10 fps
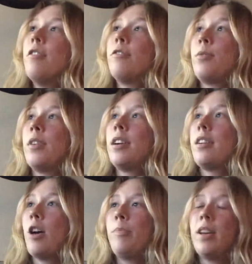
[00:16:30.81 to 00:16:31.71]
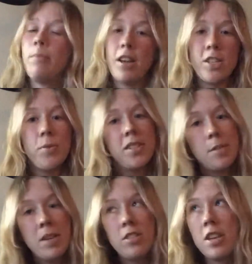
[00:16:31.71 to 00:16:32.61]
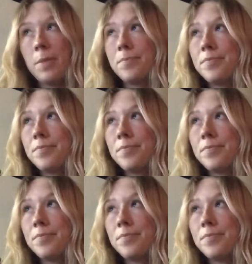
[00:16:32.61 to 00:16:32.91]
for helping patients with dementia.